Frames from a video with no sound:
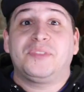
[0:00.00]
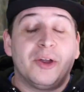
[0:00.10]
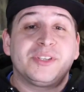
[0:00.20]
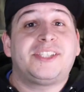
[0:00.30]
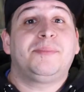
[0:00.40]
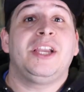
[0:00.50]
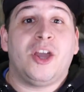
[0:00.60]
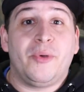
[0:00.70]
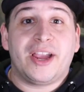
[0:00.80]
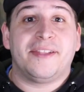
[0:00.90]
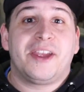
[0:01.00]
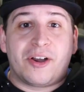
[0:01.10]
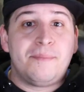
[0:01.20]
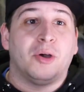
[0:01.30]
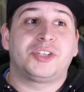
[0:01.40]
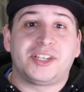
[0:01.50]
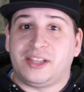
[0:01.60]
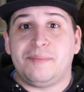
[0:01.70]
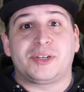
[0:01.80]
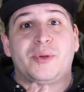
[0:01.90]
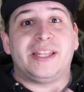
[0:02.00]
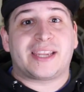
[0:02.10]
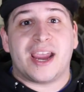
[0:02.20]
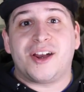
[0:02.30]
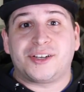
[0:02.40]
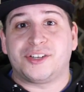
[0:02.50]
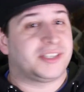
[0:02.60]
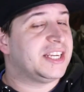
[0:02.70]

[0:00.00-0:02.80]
There was something going on there emotionally between the characters,